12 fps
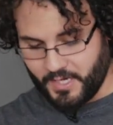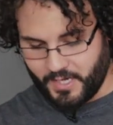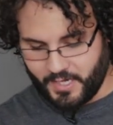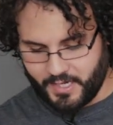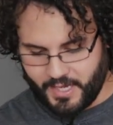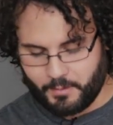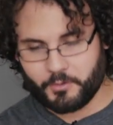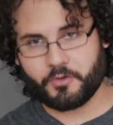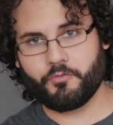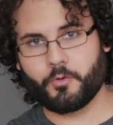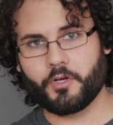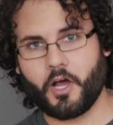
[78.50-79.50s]
Uh, I'm
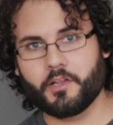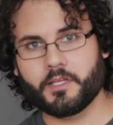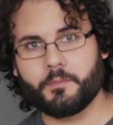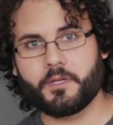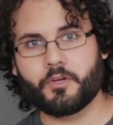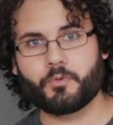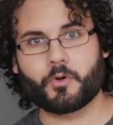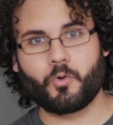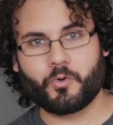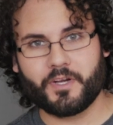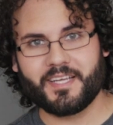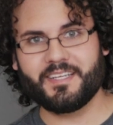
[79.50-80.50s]
looking forward to unlimited
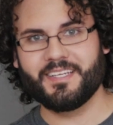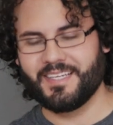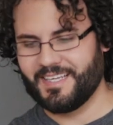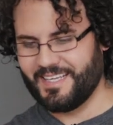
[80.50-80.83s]
recording.